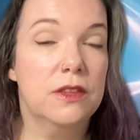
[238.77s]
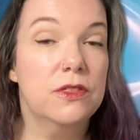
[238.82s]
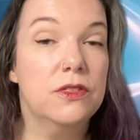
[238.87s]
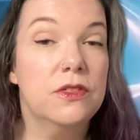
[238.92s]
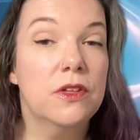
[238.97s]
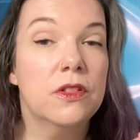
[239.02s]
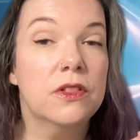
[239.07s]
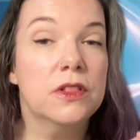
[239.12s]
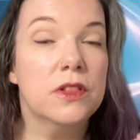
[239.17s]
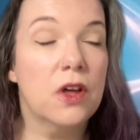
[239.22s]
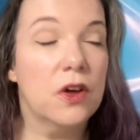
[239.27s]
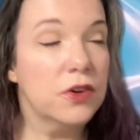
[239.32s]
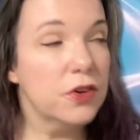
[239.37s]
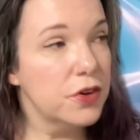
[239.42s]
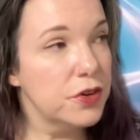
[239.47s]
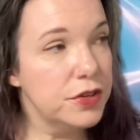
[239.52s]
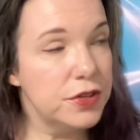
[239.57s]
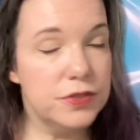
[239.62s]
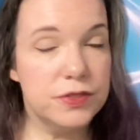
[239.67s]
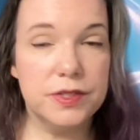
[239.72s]
The
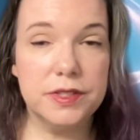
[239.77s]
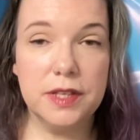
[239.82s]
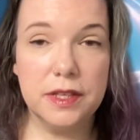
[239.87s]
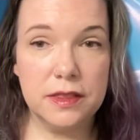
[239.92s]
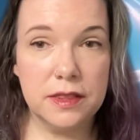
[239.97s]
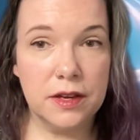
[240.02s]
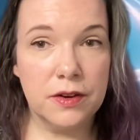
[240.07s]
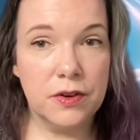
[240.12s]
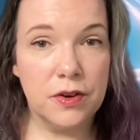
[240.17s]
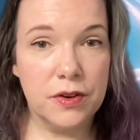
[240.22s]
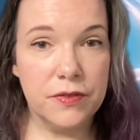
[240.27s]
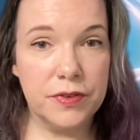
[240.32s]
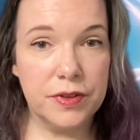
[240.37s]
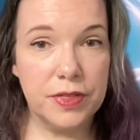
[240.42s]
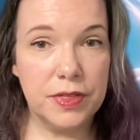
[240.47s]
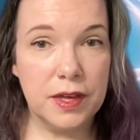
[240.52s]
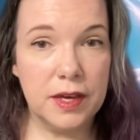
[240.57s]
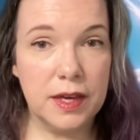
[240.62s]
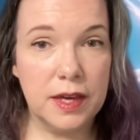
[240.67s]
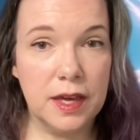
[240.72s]
longer you sit there
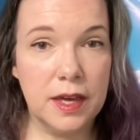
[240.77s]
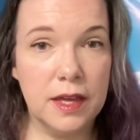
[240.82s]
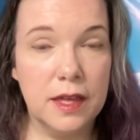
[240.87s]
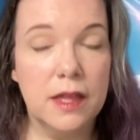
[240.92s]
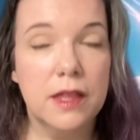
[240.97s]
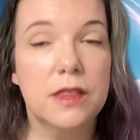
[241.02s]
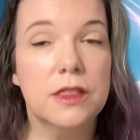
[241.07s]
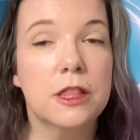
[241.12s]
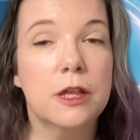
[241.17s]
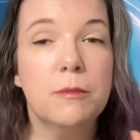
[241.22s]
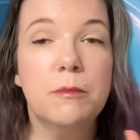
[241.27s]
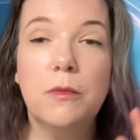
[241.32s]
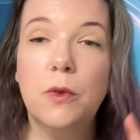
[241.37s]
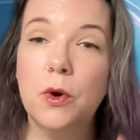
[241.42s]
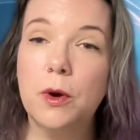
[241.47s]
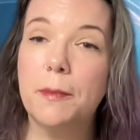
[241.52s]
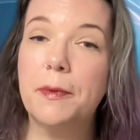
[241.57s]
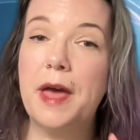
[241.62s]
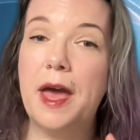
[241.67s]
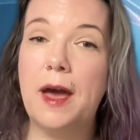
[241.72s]
overthinking, the
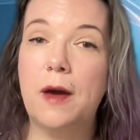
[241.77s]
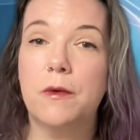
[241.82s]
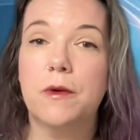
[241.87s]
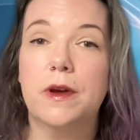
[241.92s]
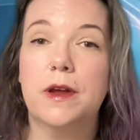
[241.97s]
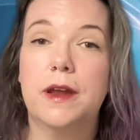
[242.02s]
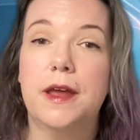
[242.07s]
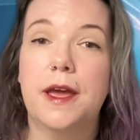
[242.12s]
more power it